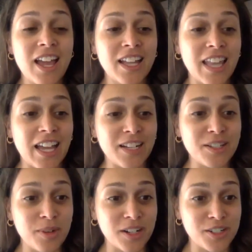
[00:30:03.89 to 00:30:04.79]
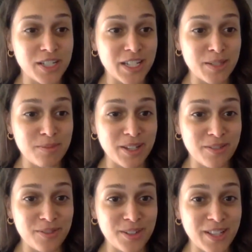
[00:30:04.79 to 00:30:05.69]
And that is where she has
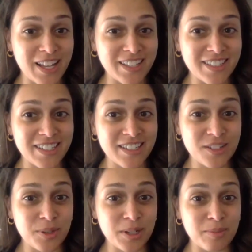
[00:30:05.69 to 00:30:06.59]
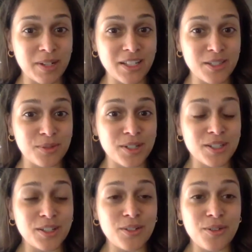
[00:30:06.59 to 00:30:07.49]
been for the last 20 minutes. So we're
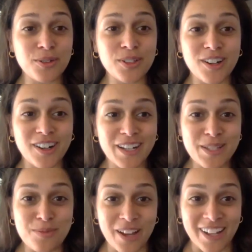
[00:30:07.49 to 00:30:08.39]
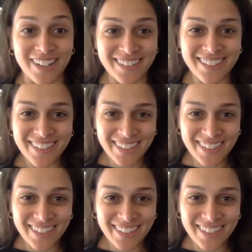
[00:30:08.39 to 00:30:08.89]
just going to hold her as well.